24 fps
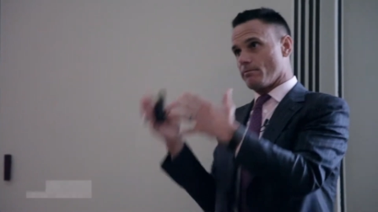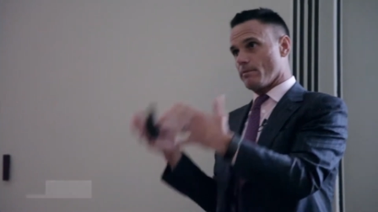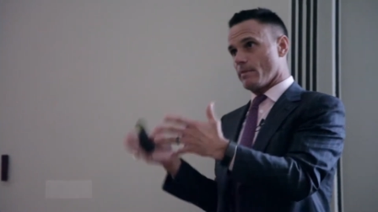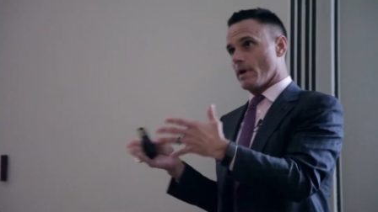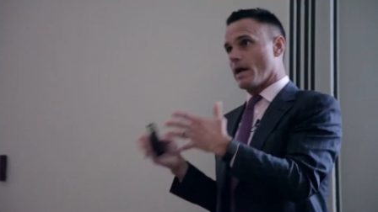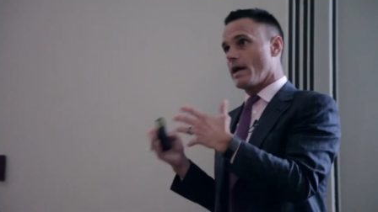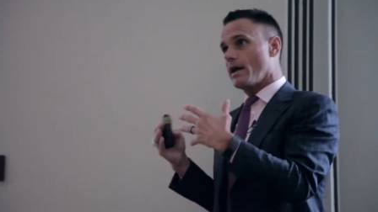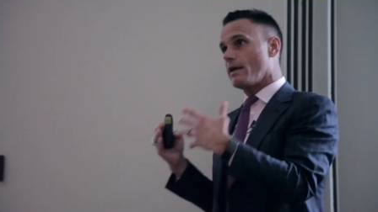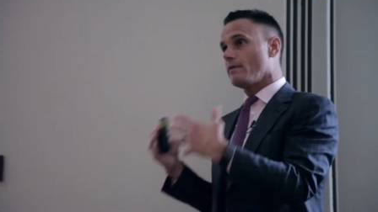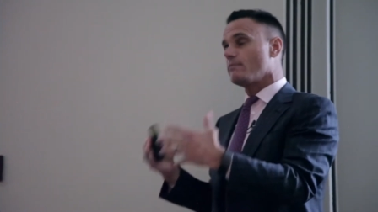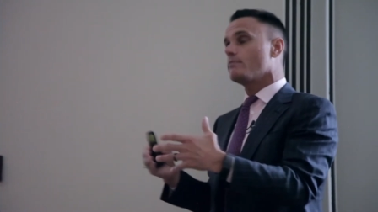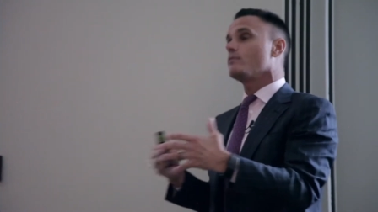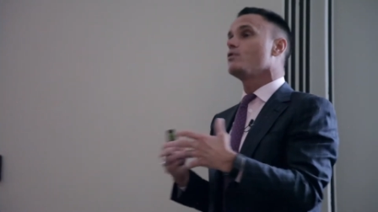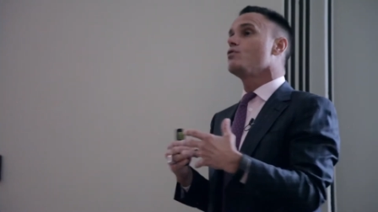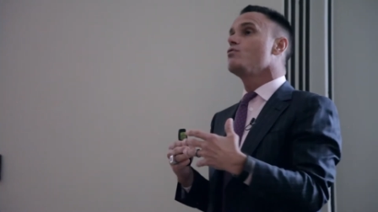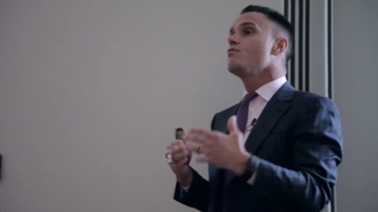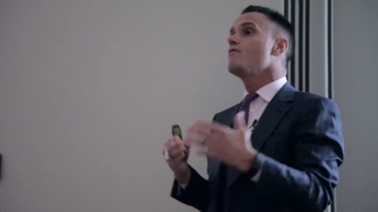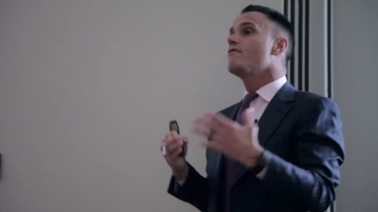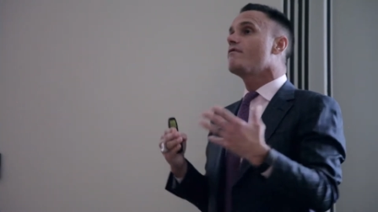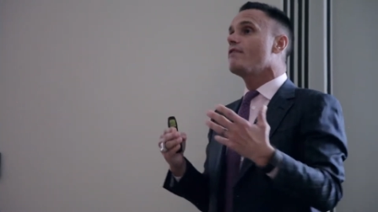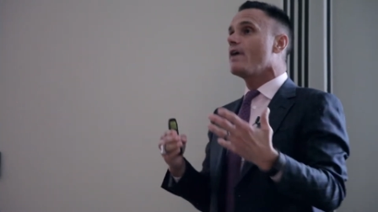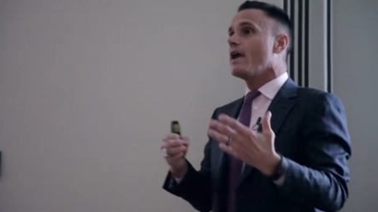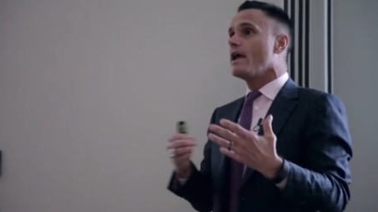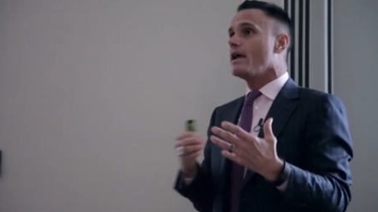my new
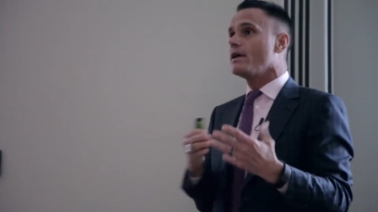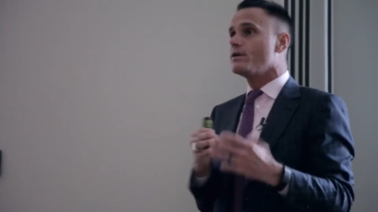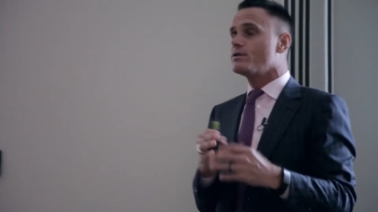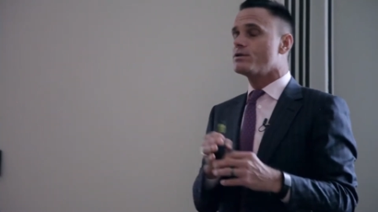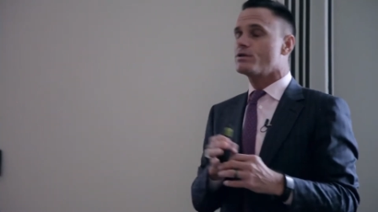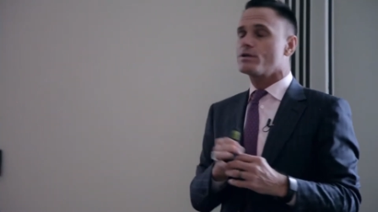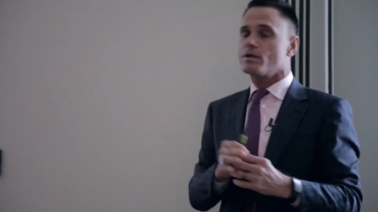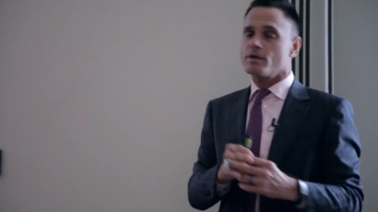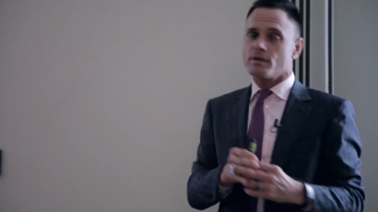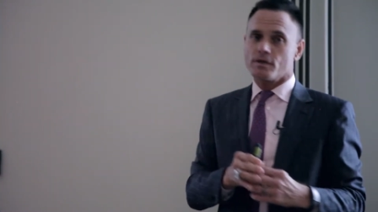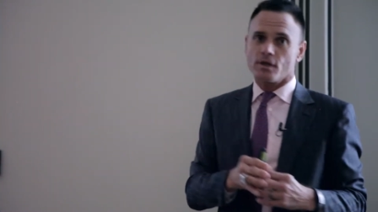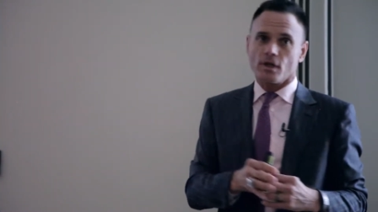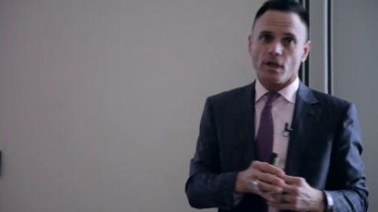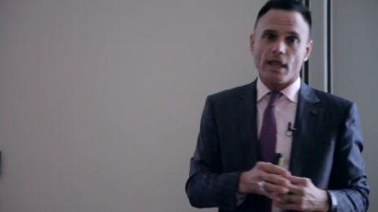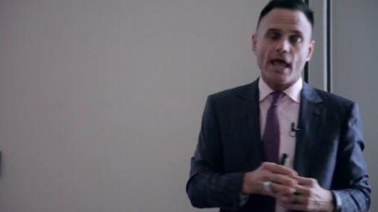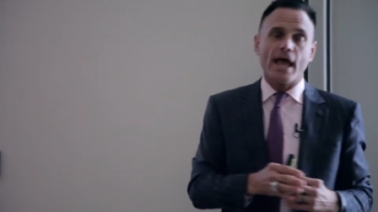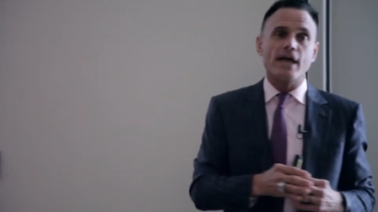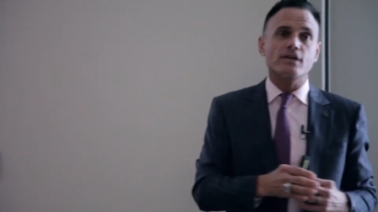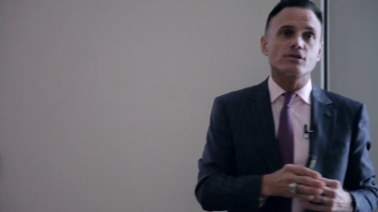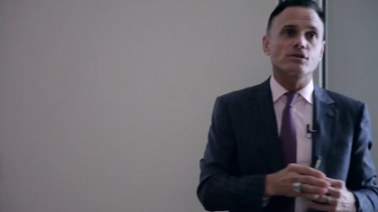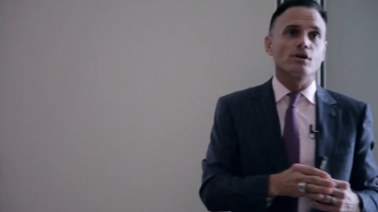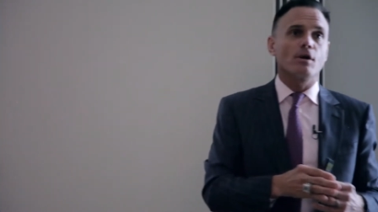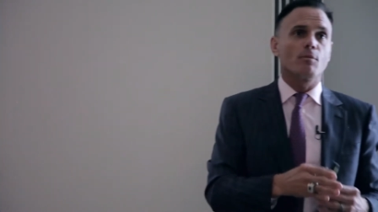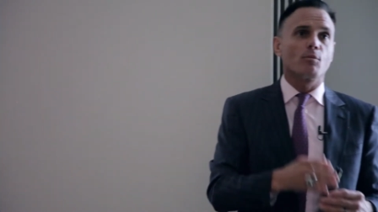phase the
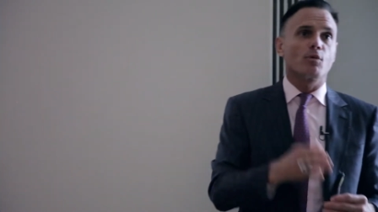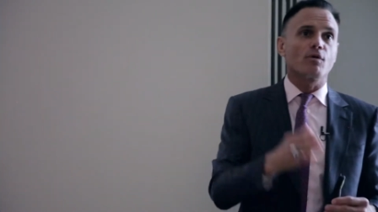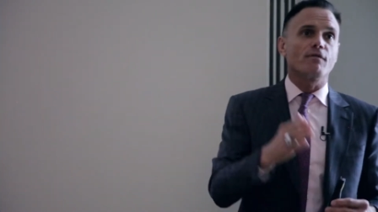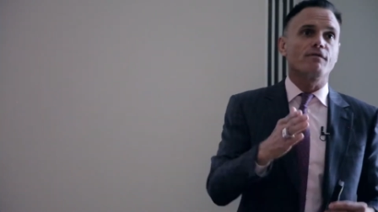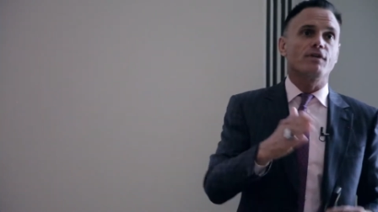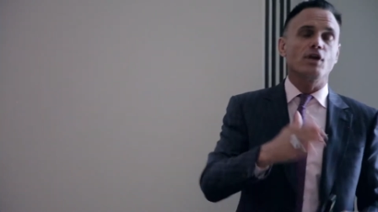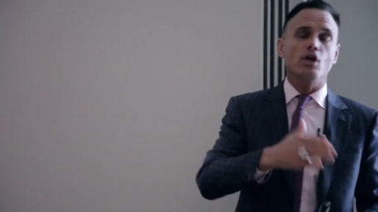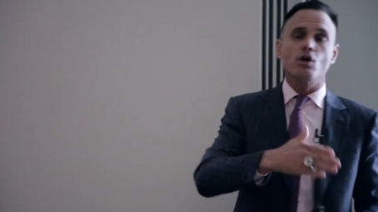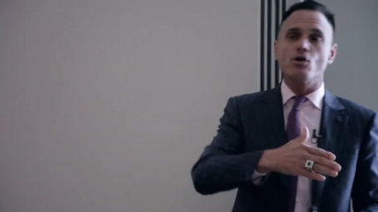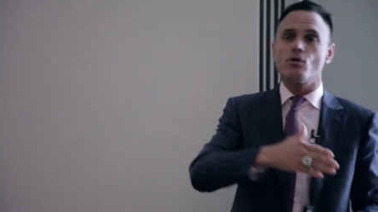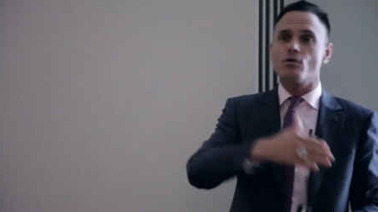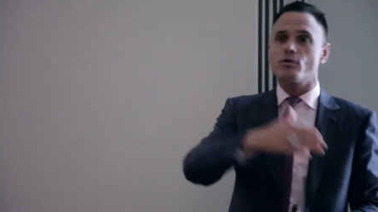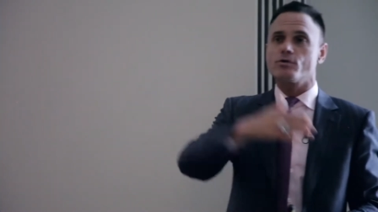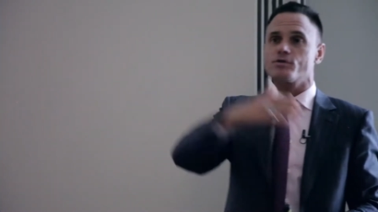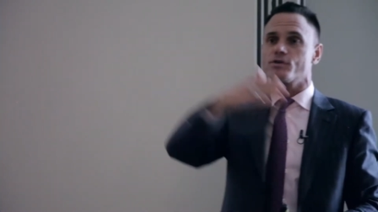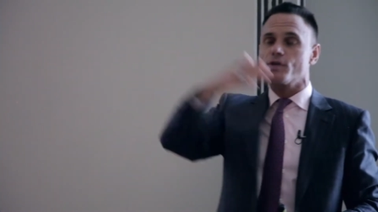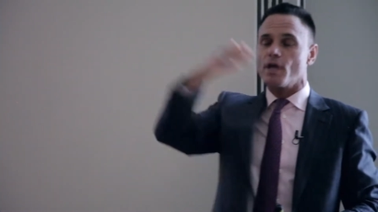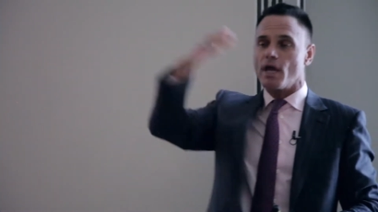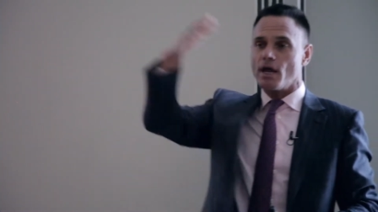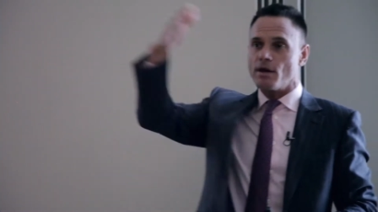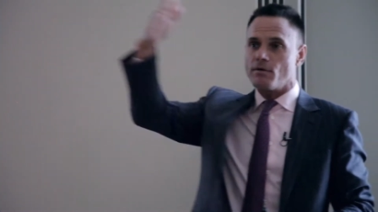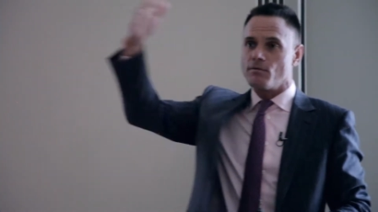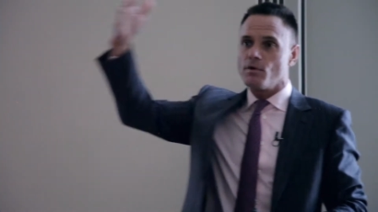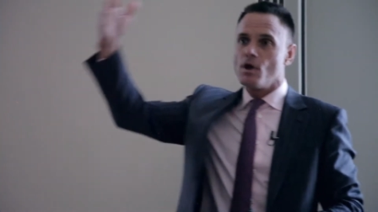last number of years
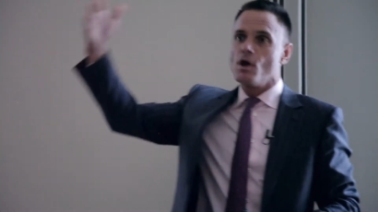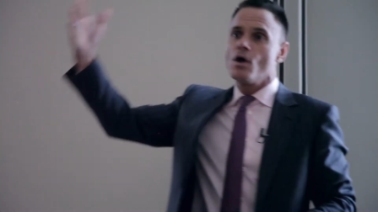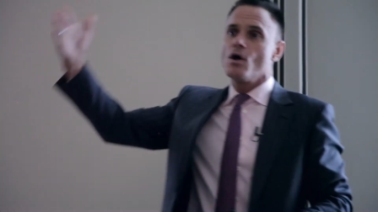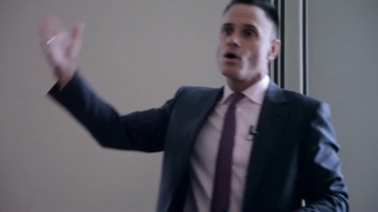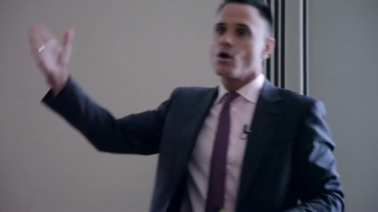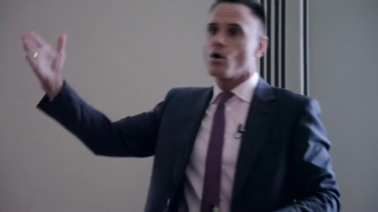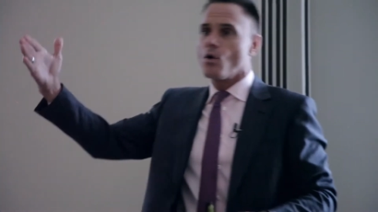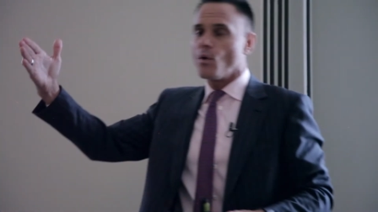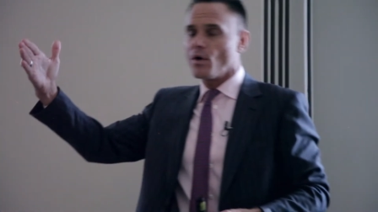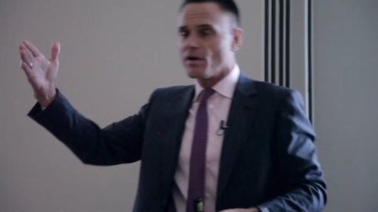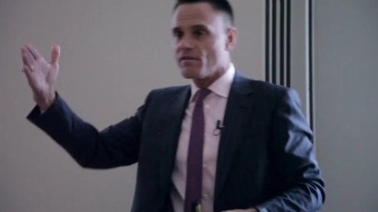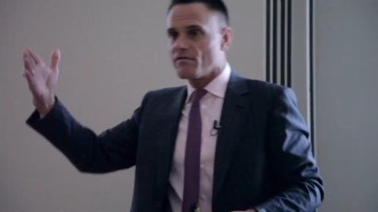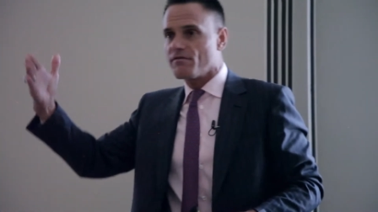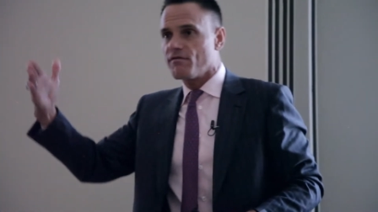and going